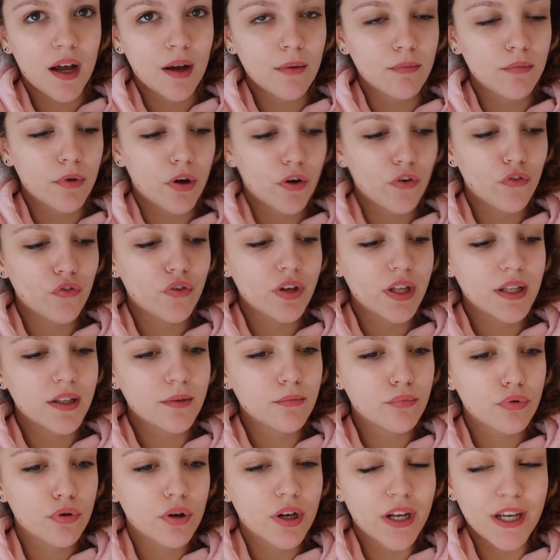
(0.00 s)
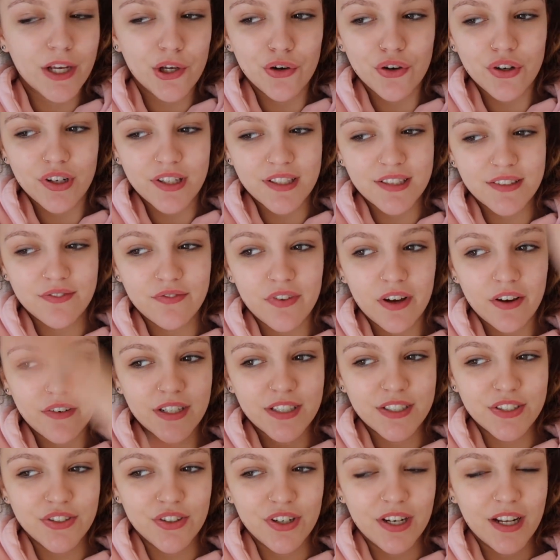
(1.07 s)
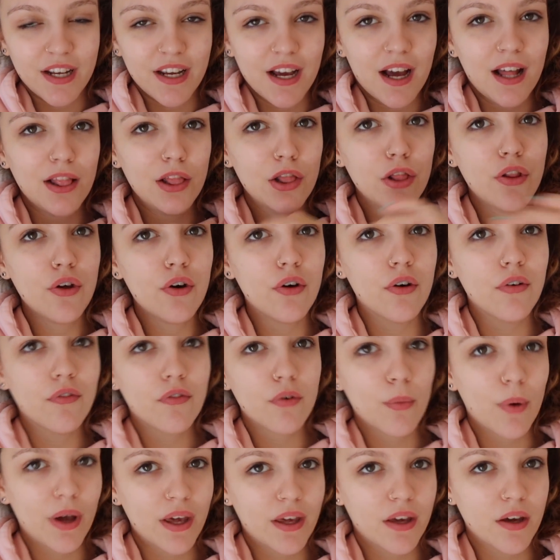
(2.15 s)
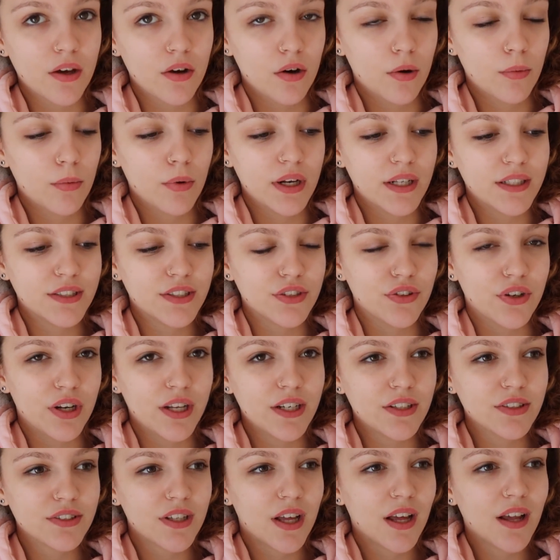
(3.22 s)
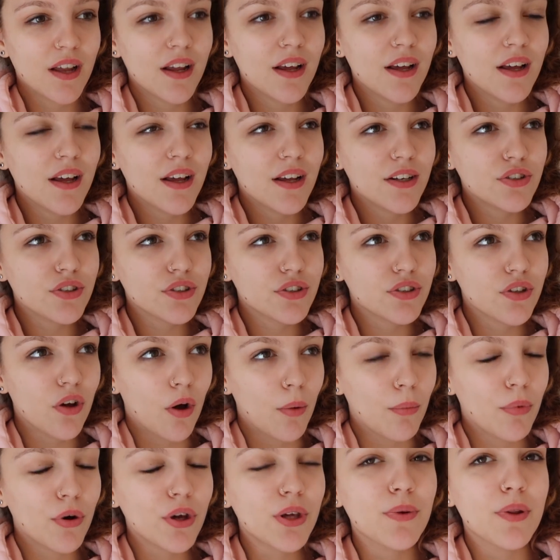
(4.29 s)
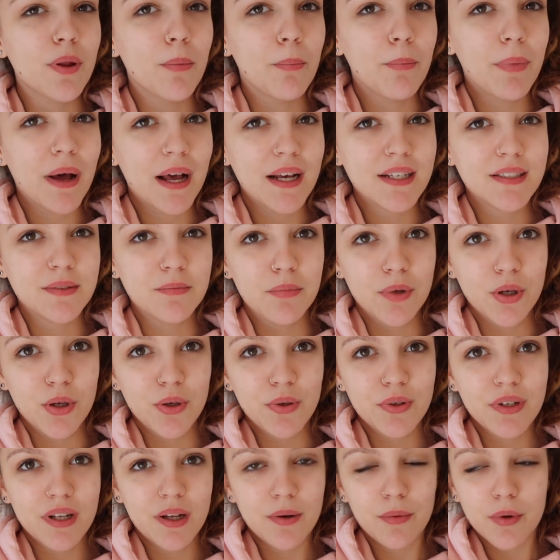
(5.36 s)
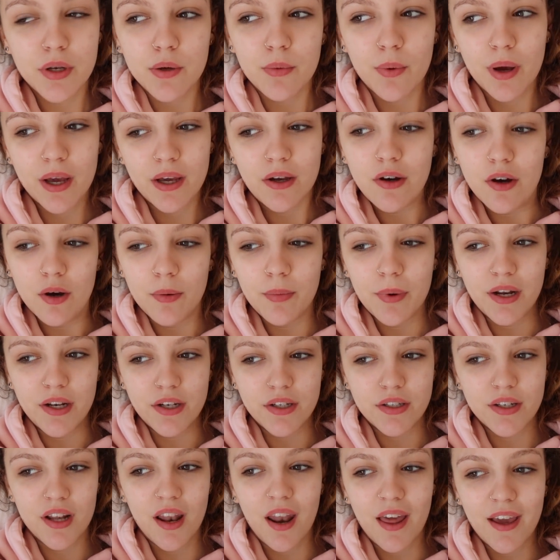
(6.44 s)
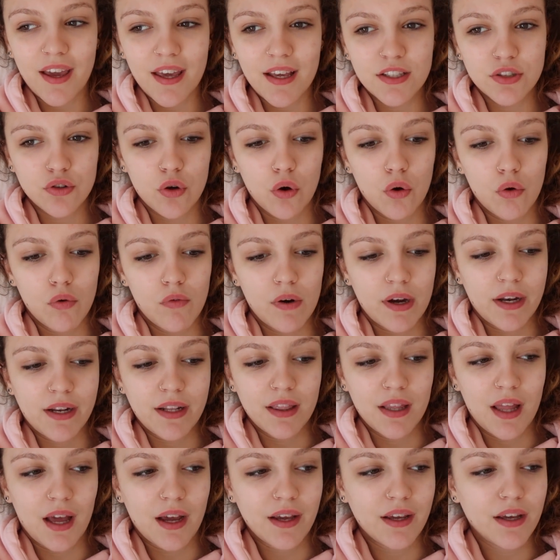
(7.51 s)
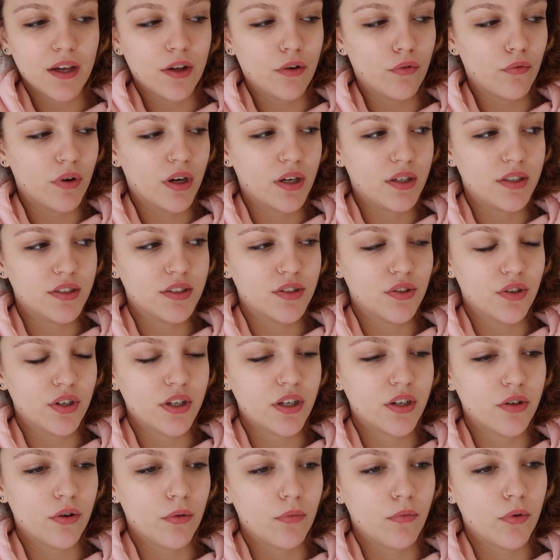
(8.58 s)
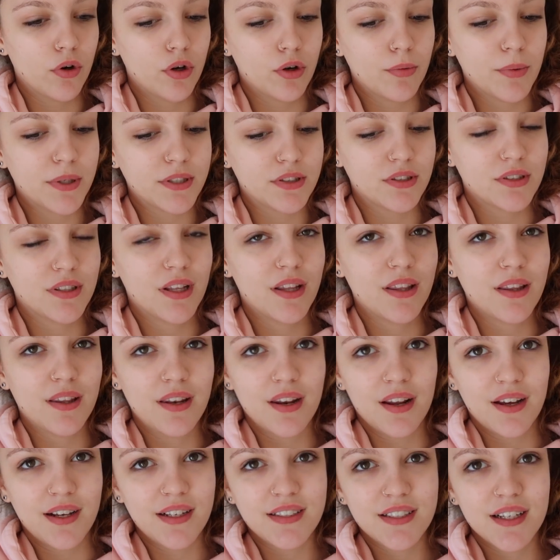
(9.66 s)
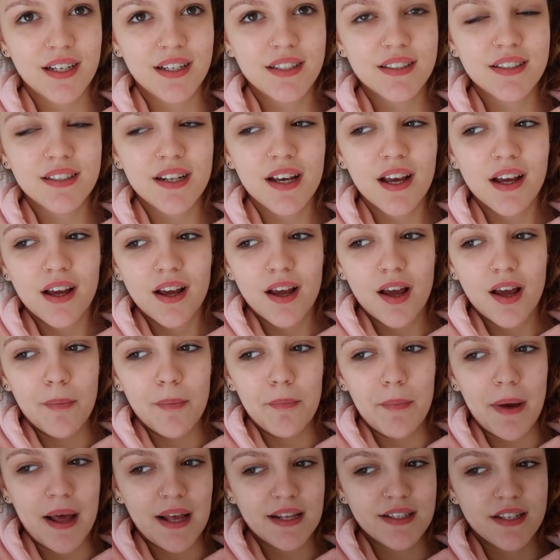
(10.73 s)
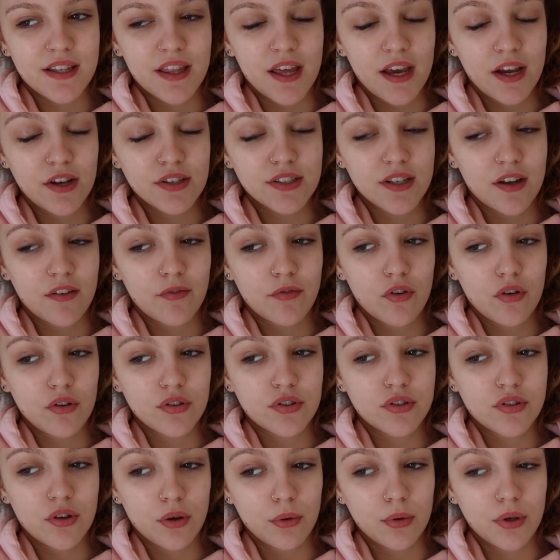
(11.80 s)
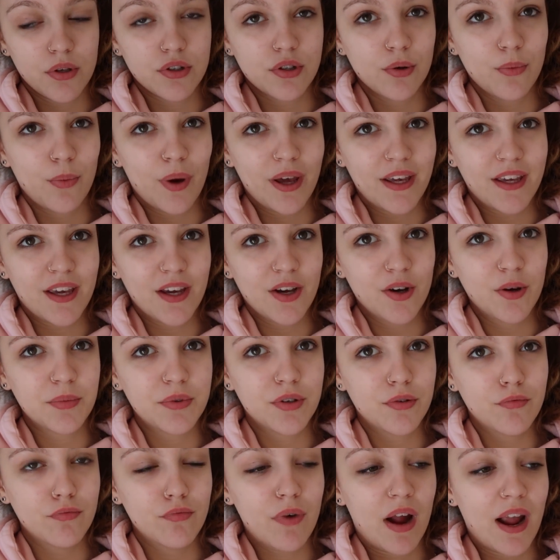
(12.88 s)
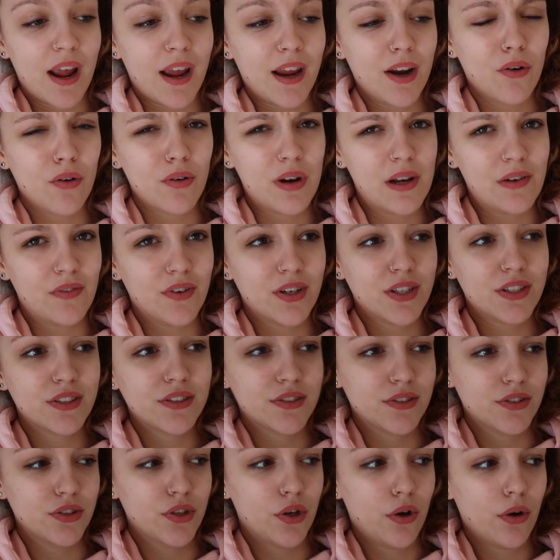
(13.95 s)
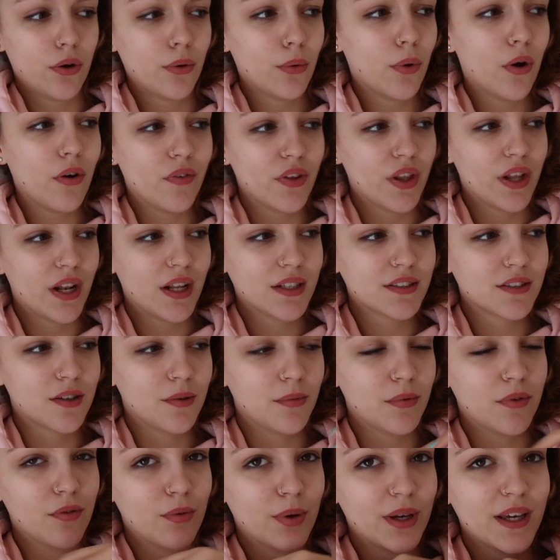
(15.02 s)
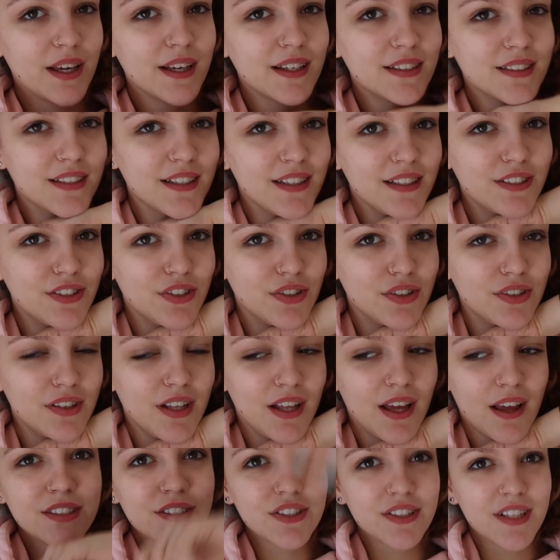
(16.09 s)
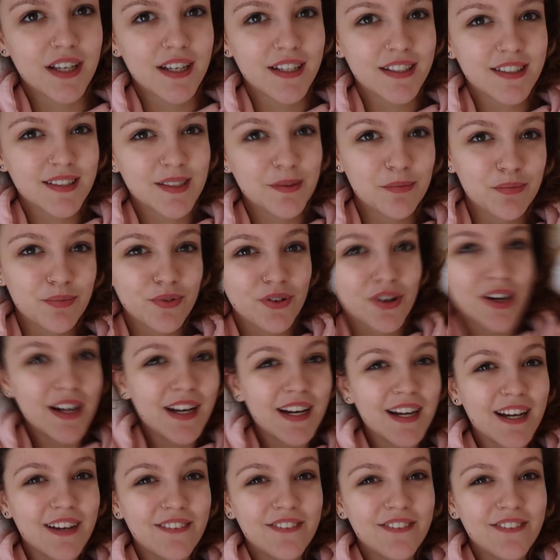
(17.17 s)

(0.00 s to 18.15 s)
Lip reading: I'm feeling pretty good. It's very sunny. I love waking up when it's sunny. Does that just not put you in the best mood? Like, when you wake up and like it's already light and really sunny in your room, it's just like the nicest, best thing. So I've got so used to waking up to rain or even snow over the last couple of weeks, and it's just like spring.